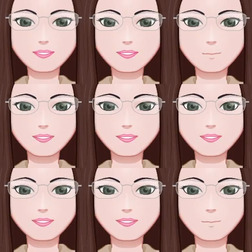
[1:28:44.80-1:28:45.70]
sat
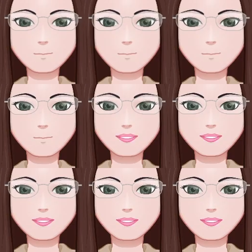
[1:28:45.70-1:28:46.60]
down and
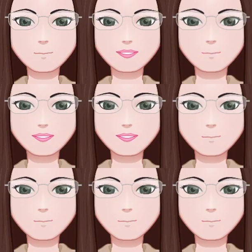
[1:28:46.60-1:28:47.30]
tangled some